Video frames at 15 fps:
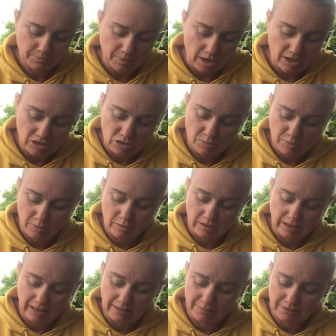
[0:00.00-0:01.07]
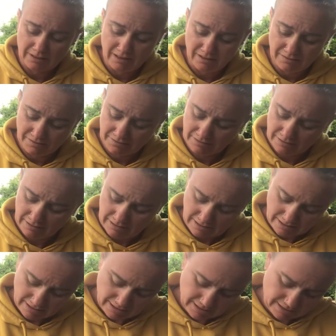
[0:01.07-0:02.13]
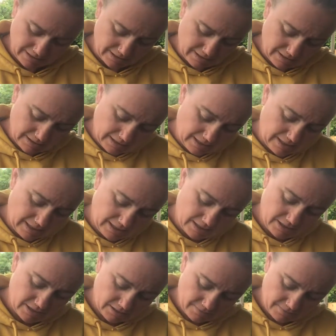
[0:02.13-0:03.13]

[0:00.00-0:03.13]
I just pull the label off, and